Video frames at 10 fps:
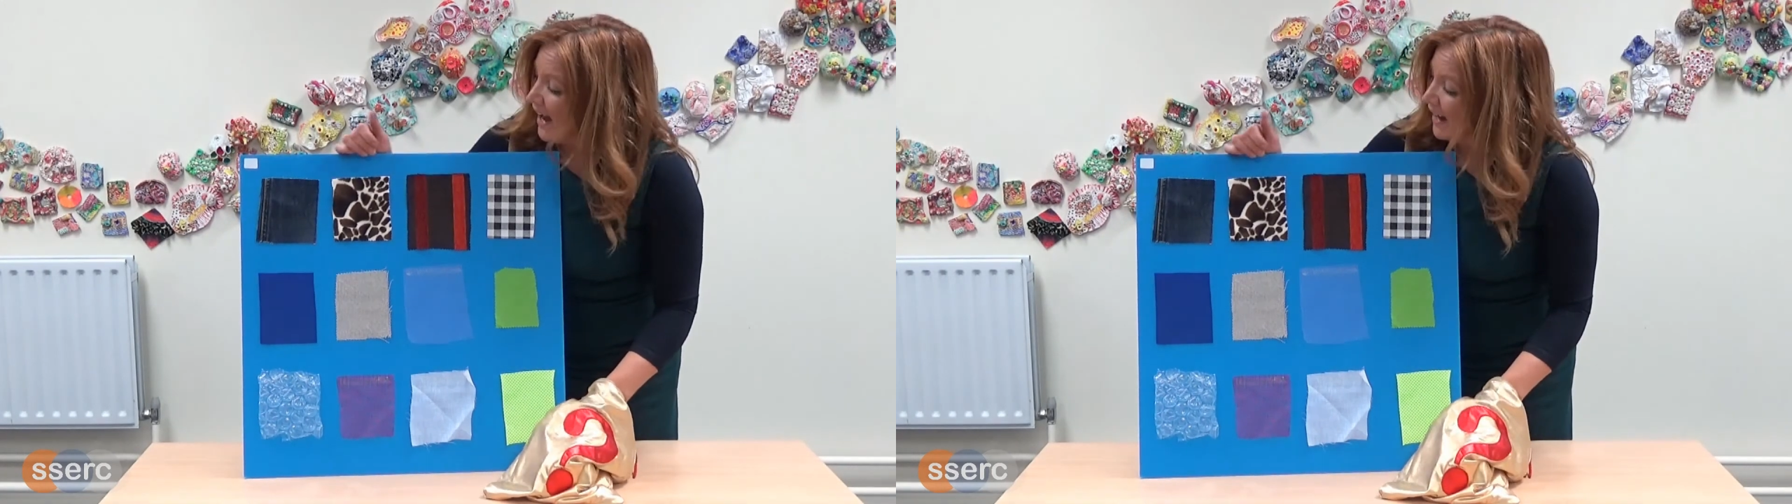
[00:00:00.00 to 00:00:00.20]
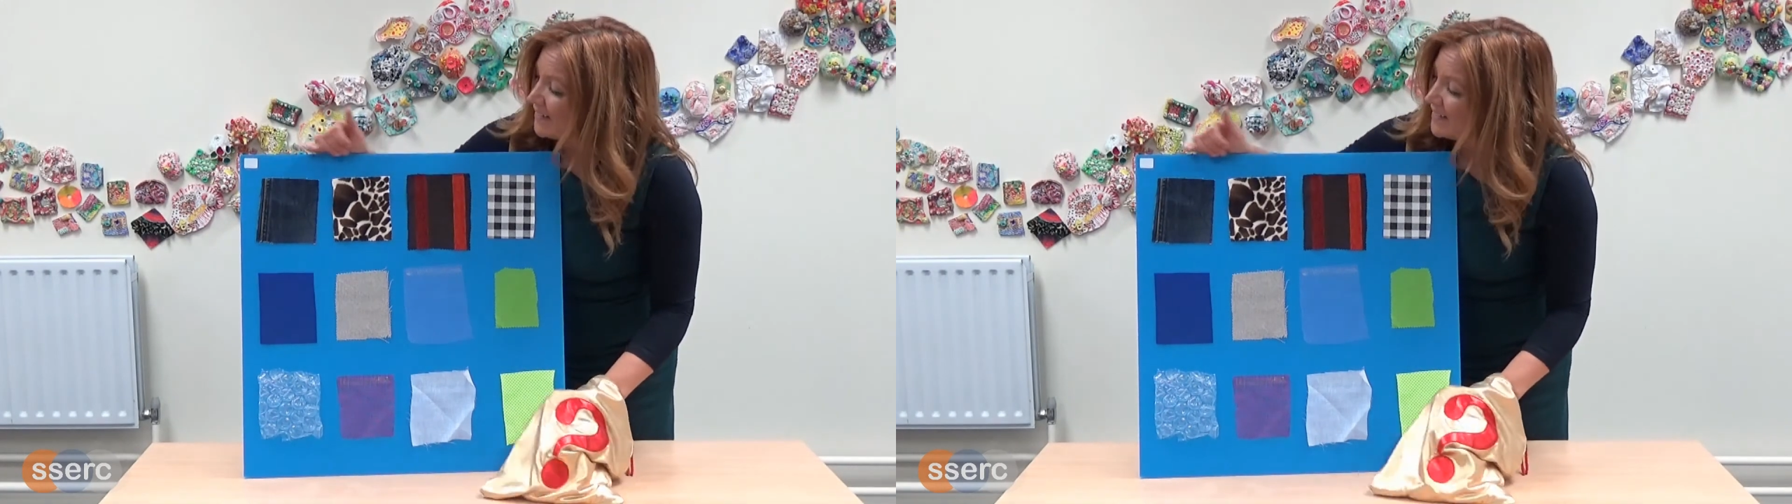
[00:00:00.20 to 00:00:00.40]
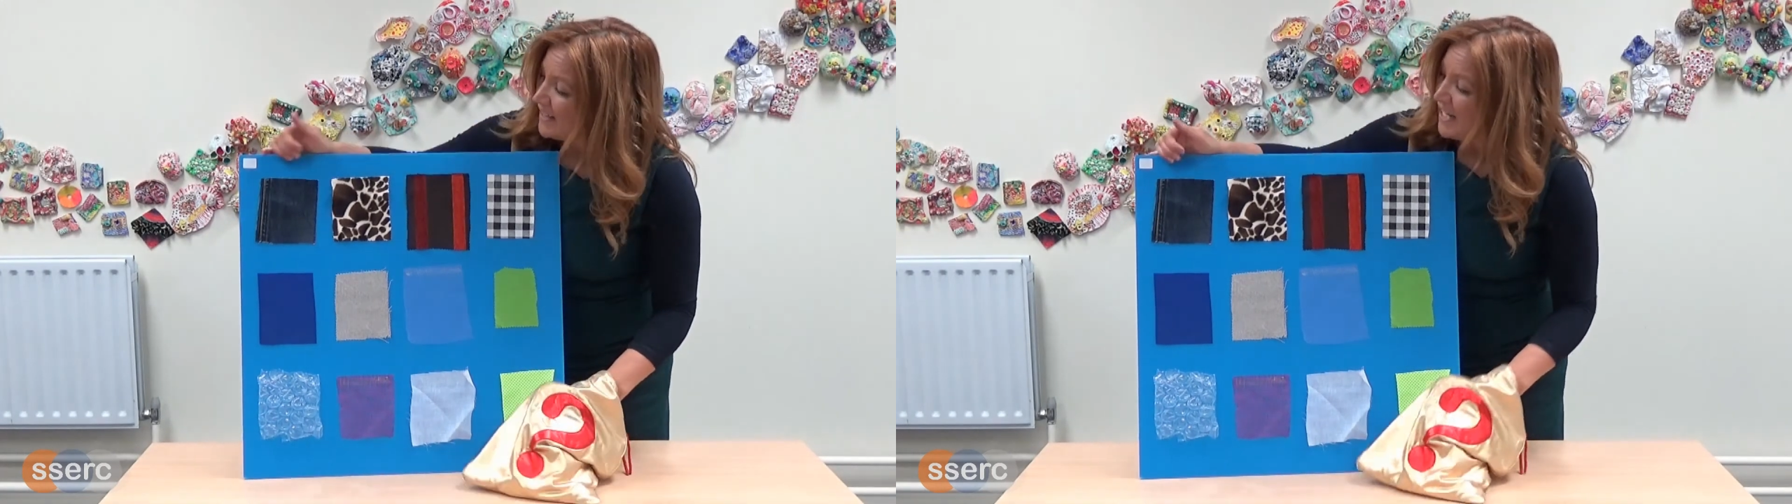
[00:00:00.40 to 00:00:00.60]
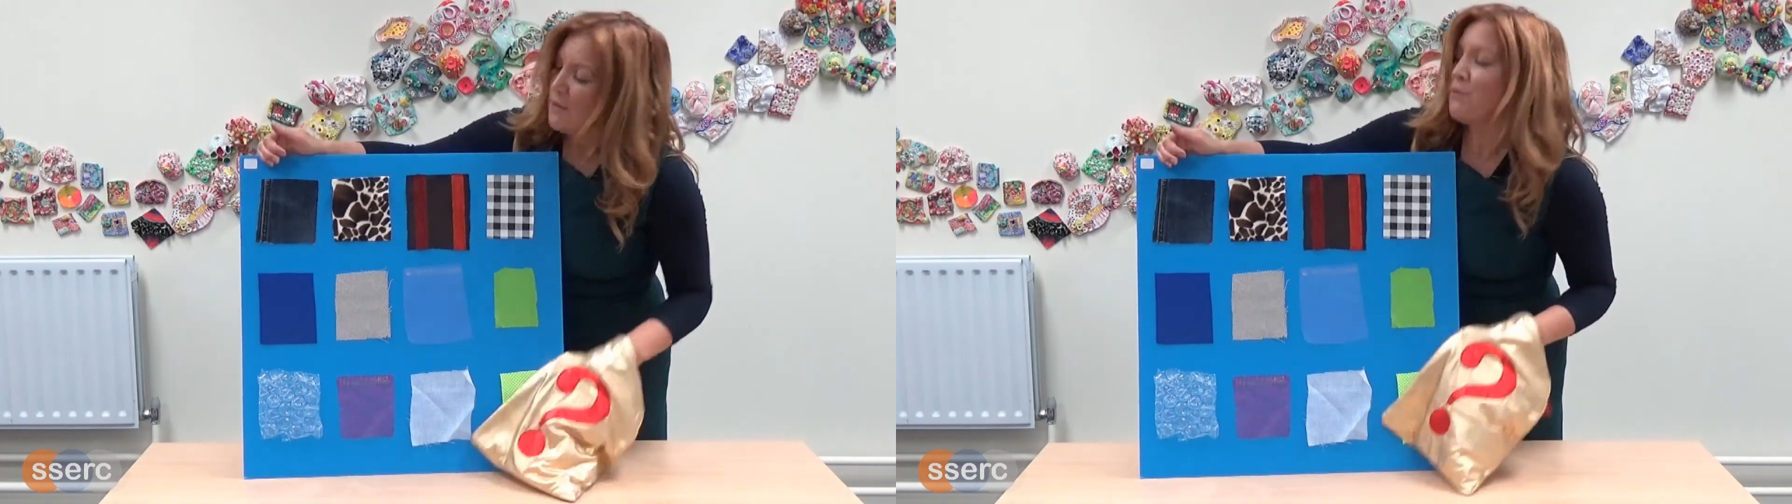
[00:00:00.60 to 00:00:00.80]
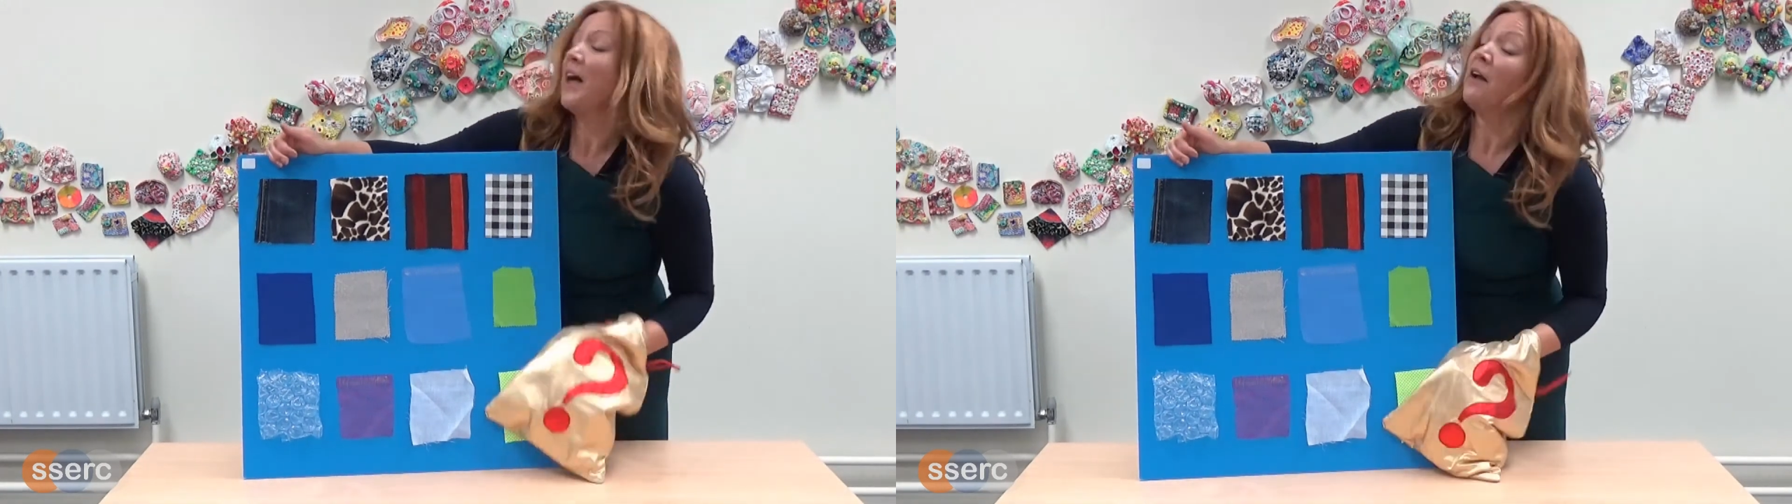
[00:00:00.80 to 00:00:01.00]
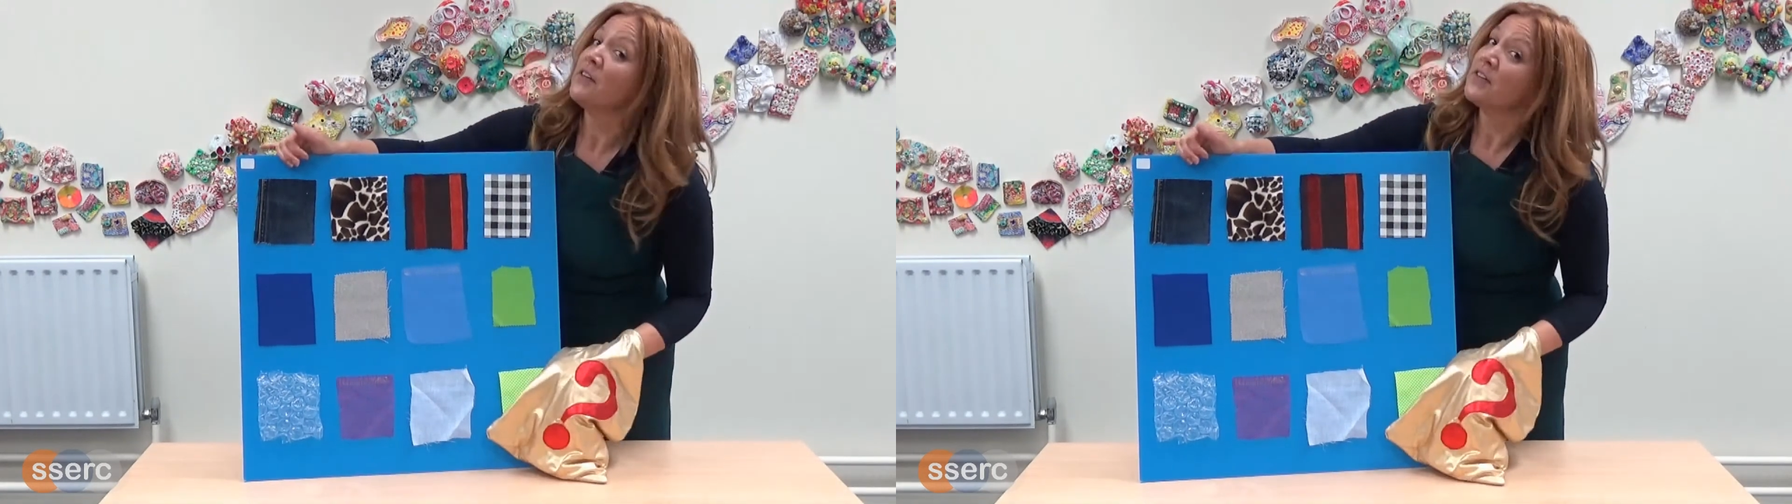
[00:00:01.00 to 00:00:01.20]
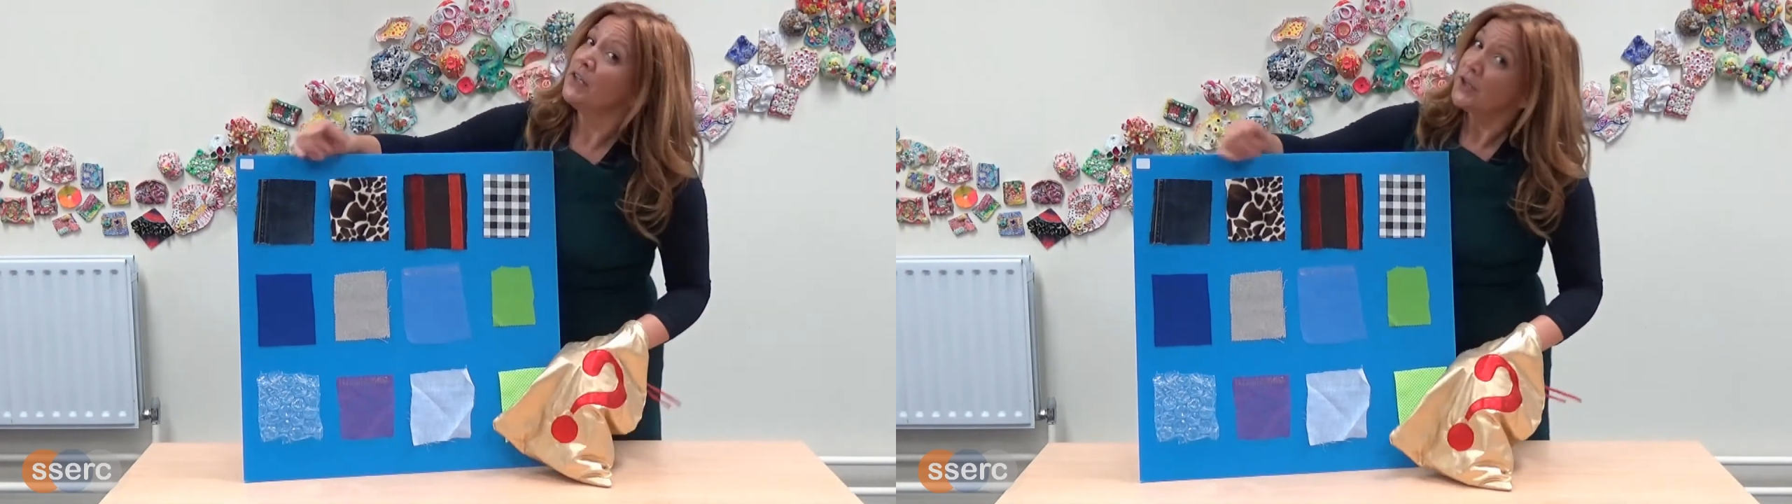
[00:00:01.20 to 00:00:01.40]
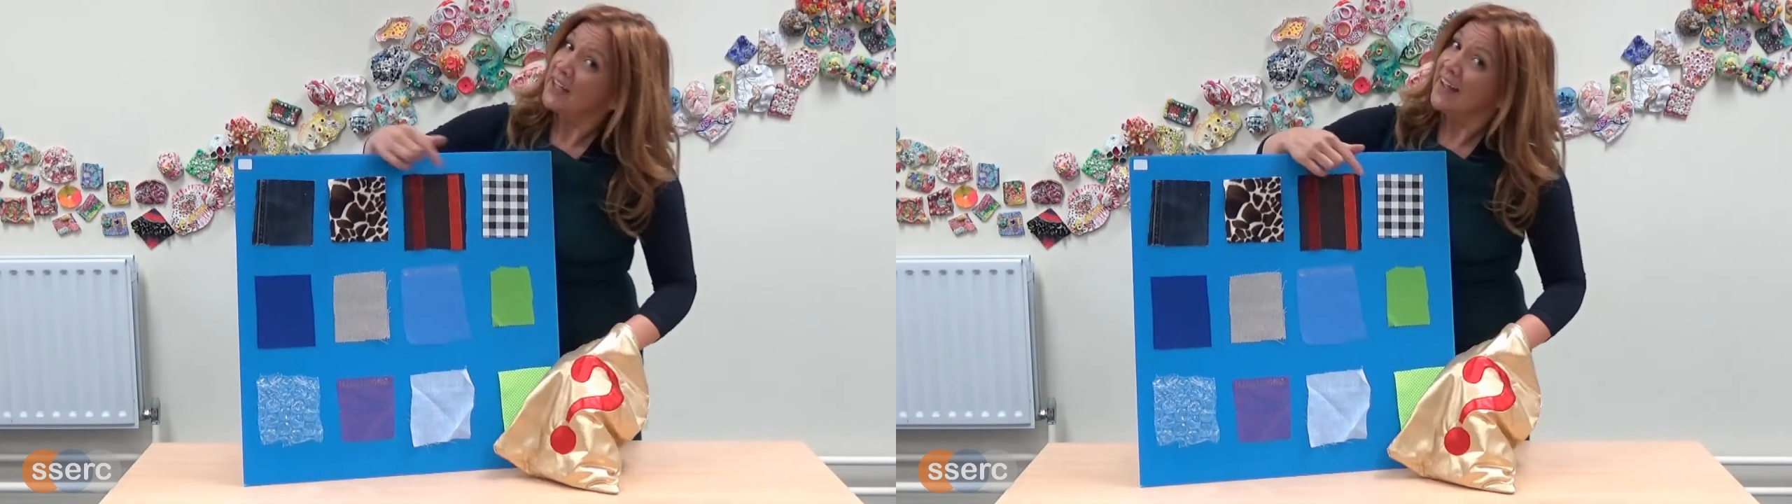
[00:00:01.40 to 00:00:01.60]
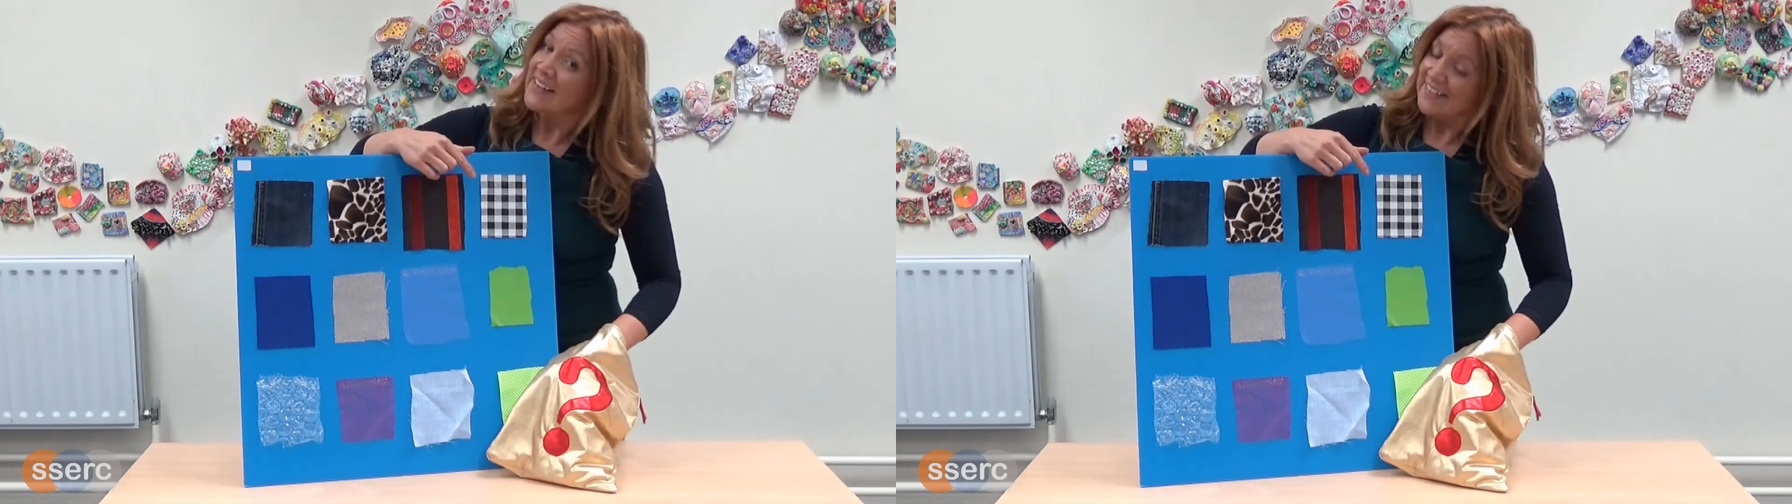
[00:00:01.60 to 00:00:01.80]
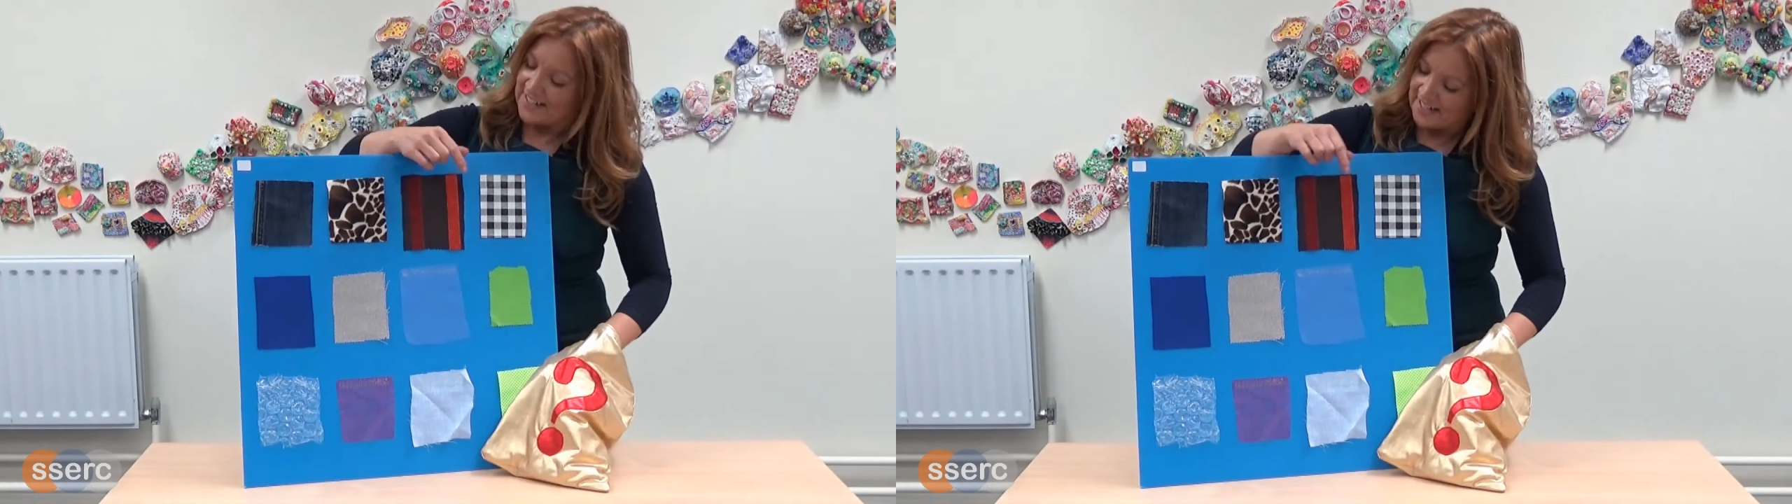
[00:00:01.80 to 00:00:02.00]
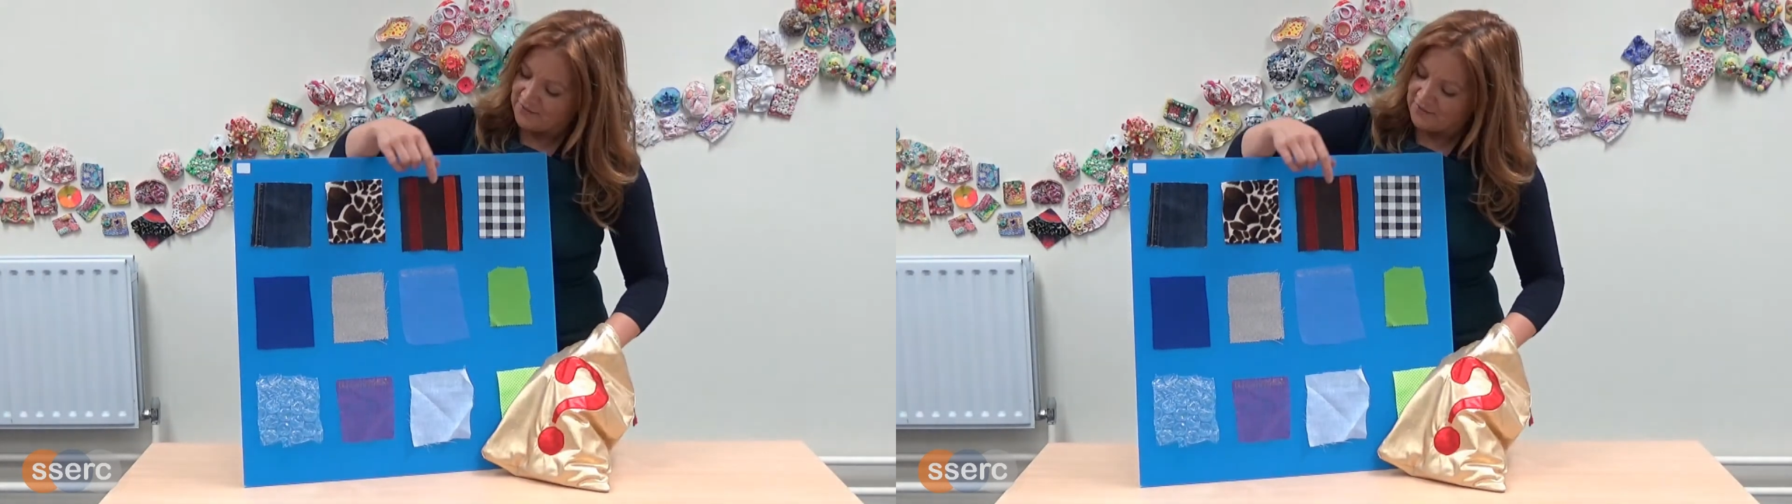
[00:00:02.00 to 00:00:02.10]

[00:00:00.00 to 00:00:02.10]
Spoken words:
and see, without looking at it,